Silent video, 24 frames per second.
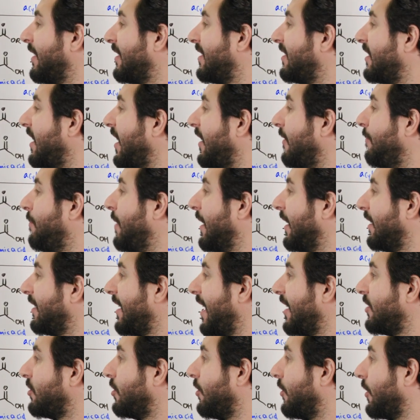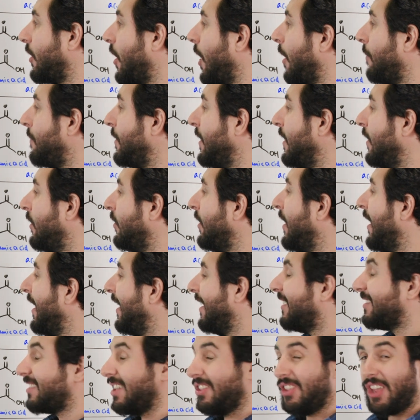instead of being attached to the carbonyl
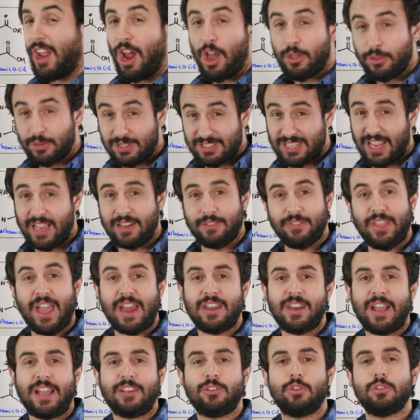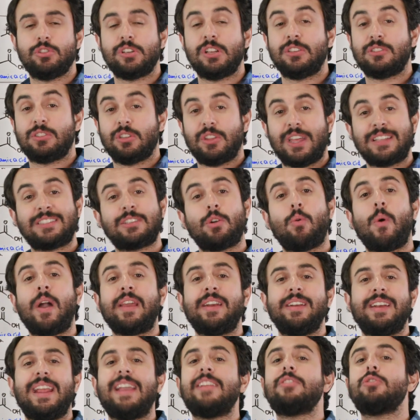is on the other side of that nitrogen. So that's
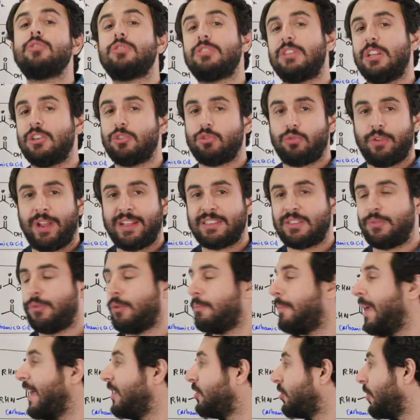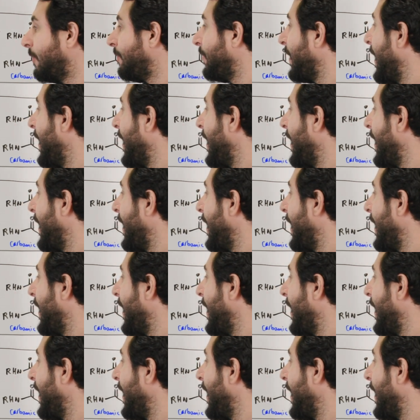quite an interesting transformation.